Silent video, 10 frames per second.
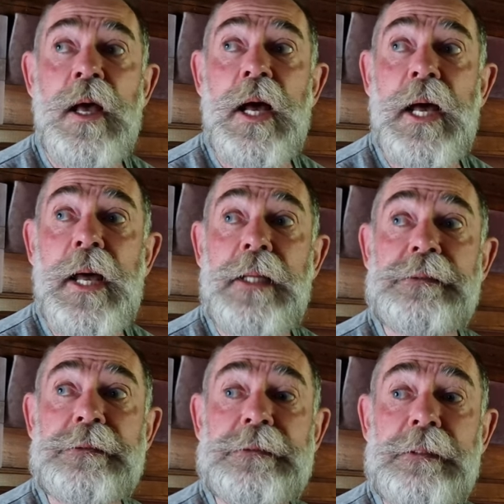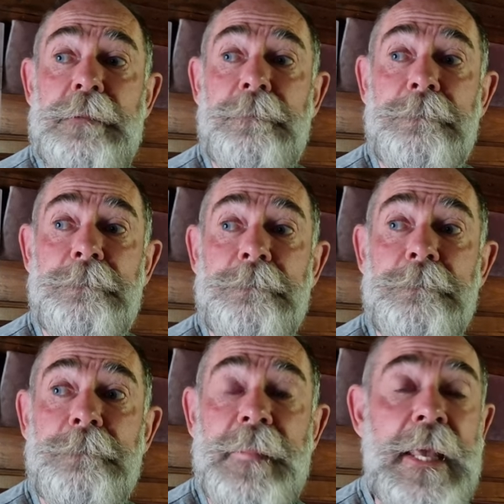And
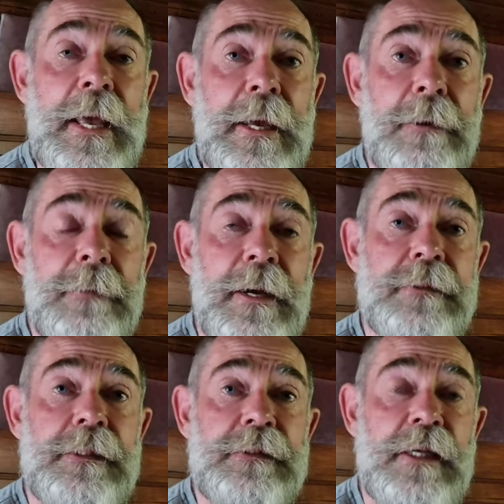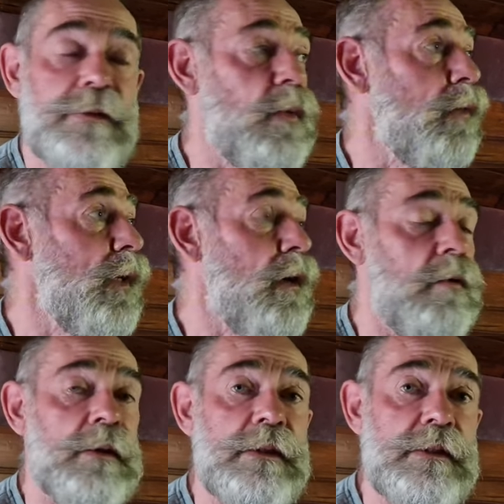yeah, I think that's where we
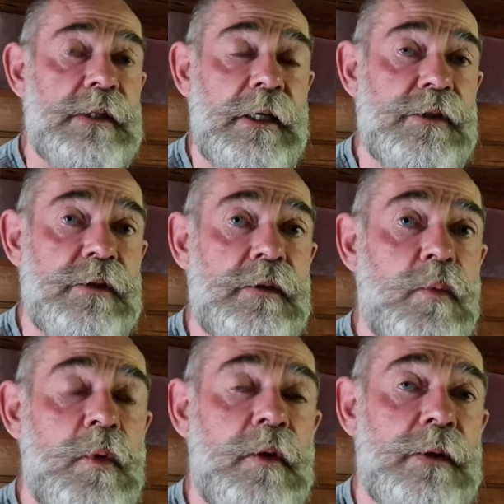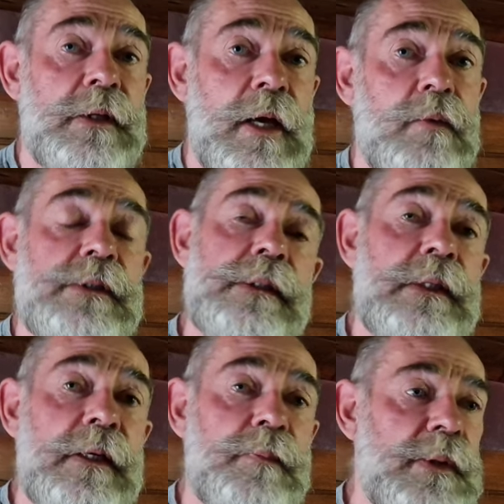are in this stage in the world now, isn't
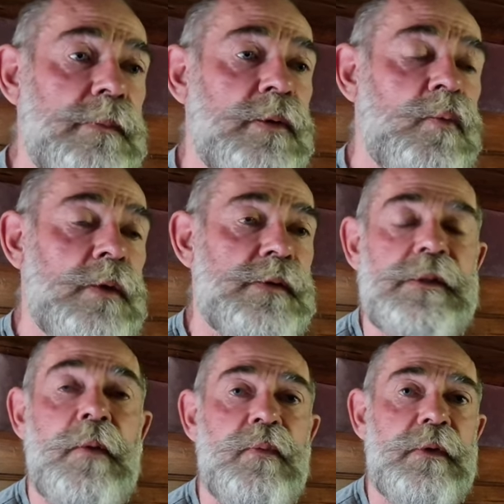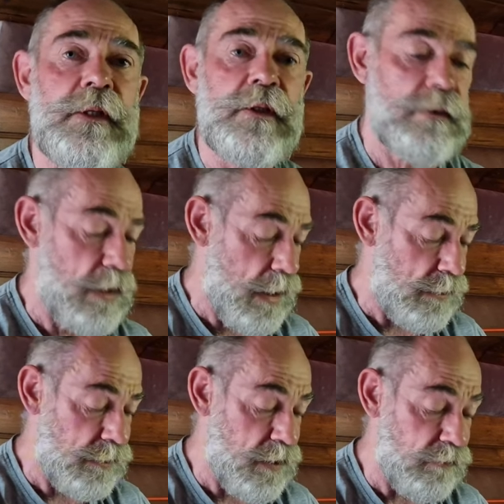it? People want something,
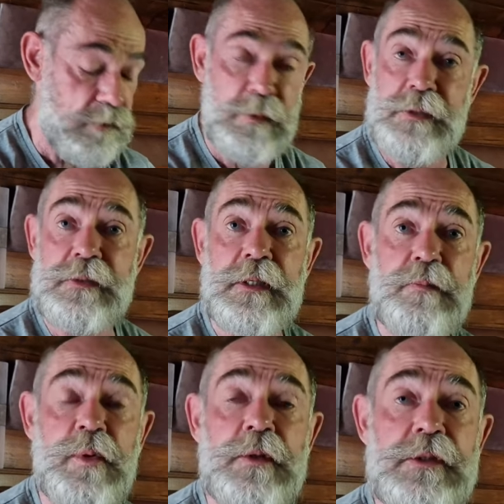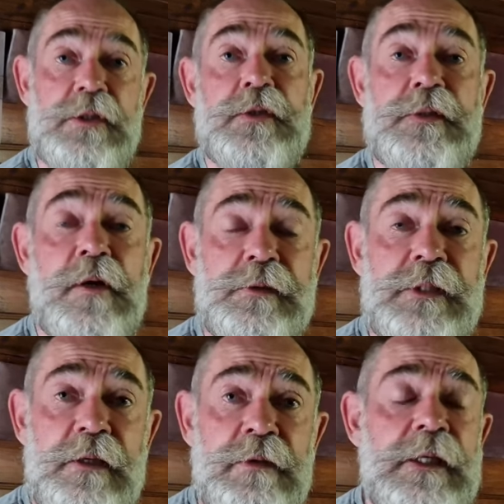and governments and politicians aren't
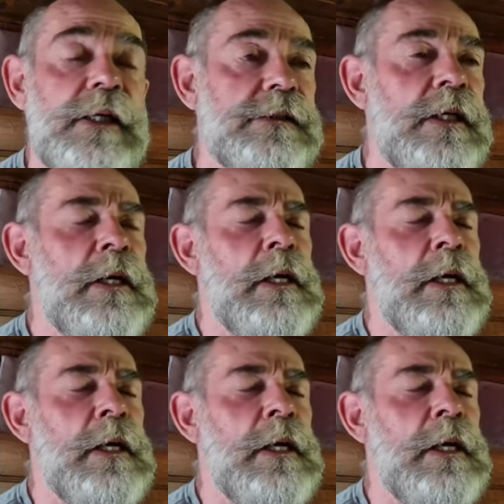giving it.